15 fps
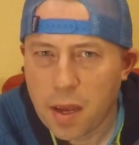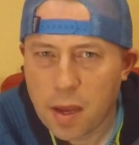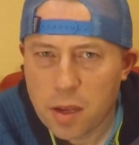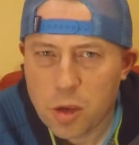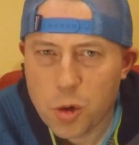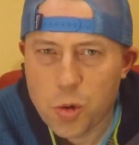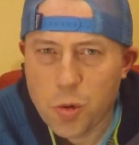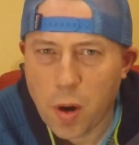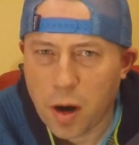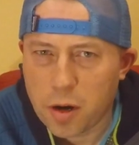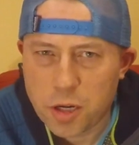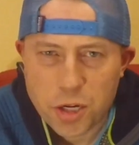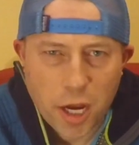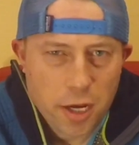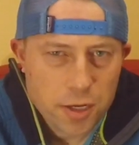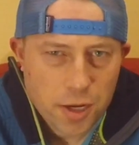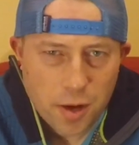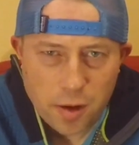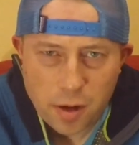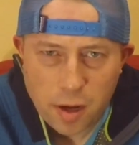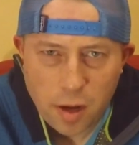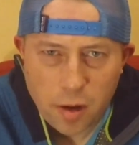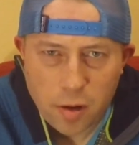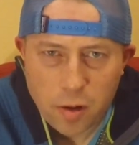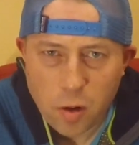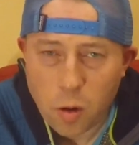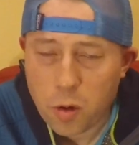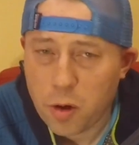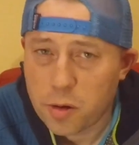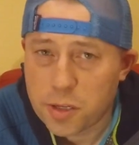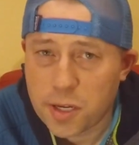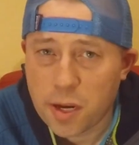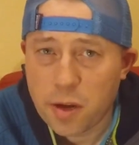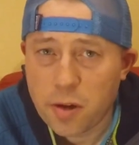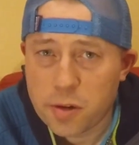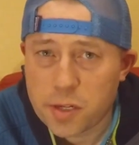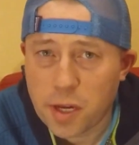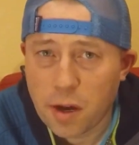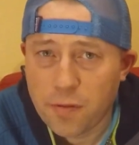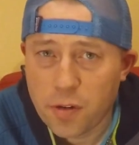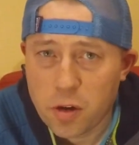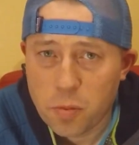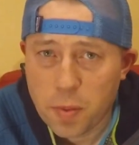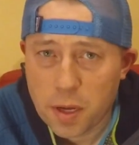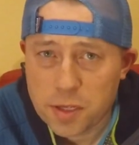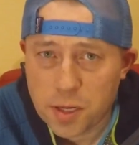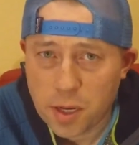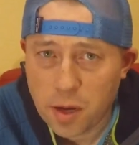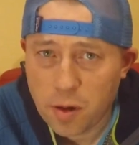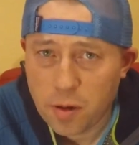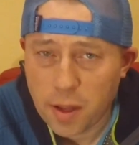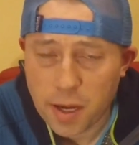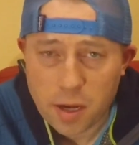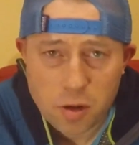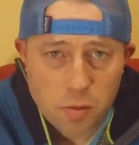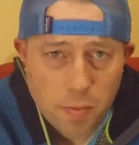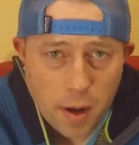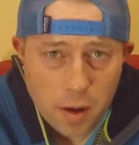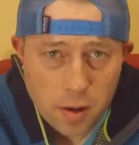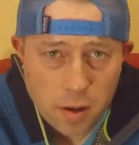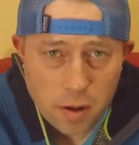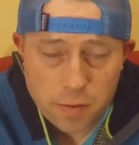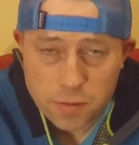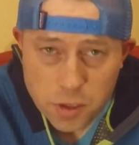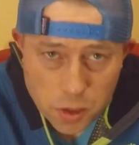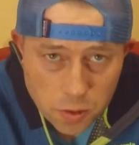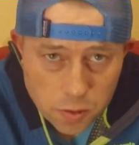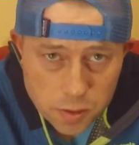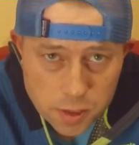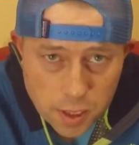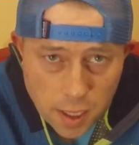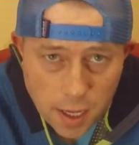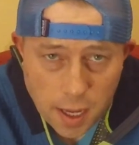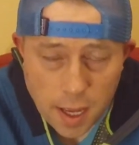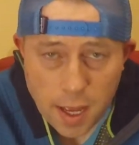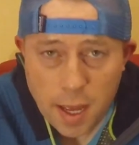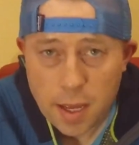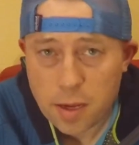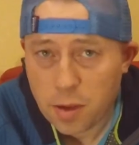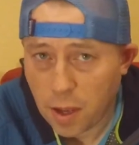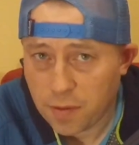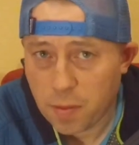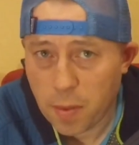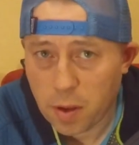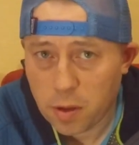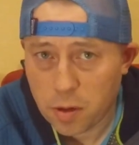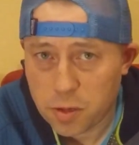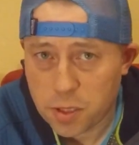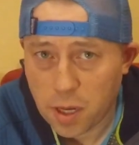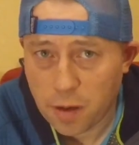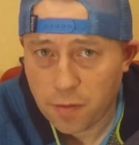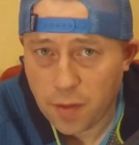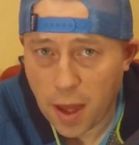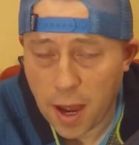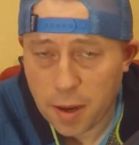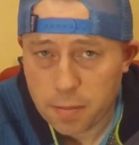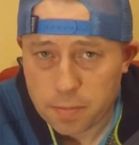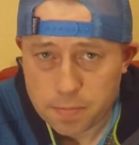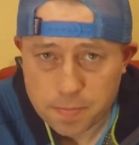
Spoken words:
you are changing your gear, or you're sending yourself a new piece of gear like a new pair of shoes. You'll have to mail yourself that.